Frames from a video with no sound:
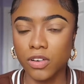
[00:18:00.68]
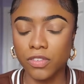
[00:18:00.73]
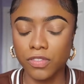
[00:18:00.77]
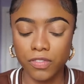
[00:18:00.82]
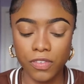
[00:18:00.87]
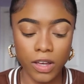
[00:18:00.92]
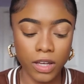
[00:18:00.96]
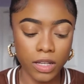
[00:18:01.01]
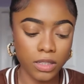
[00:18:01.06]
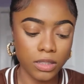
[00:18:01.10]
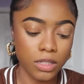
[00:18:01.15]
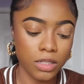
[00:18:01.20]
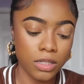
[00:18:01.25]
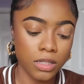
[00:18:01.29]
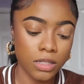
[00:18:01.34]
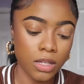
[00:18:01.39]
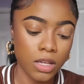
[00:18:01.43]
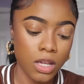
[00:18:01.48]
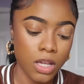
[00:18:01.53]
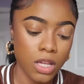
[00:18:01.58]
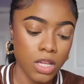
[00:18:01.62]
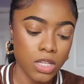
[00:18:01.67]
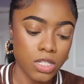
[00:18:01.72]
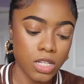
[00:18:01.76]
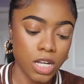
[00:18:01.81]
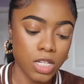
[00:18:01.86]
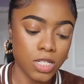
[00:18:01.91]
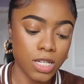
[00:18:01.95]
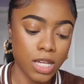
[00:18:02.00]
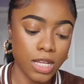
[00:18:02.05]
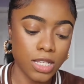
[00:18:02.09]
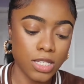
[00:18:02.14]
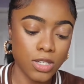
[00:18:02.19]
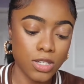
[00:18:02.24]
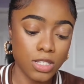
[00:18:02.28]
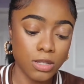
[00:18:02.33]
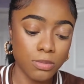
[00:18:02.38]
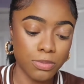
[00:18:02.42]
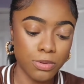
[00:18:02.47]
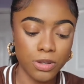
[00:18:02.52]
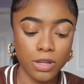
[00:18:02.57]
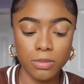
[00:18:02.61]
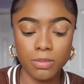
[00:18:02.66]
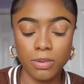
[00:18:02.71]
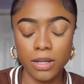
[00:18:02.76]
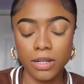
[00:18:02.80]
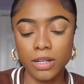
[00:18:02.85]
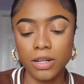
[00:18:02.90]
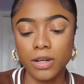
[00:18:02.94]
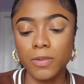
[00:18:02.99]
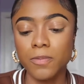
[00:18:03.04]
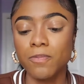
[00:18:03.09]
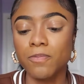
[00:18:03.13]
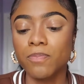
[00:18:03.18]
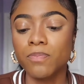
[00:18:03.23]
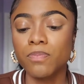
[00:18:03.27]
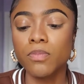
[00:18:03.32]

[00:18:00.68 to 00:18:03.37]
effect look. So that's how I like to use a beauty blender.